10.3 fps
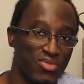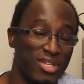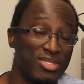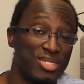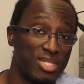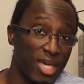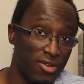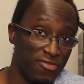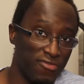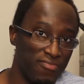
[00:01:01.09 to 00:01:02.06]

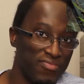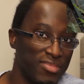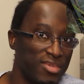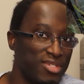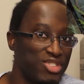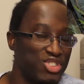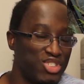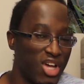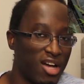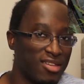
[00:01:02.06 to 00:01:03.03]
itself.
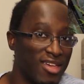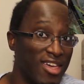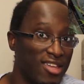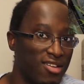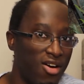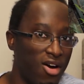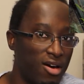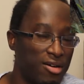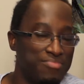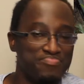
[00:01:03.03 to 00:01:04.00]
Shock and
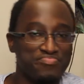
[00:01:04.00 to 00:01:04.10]
awe.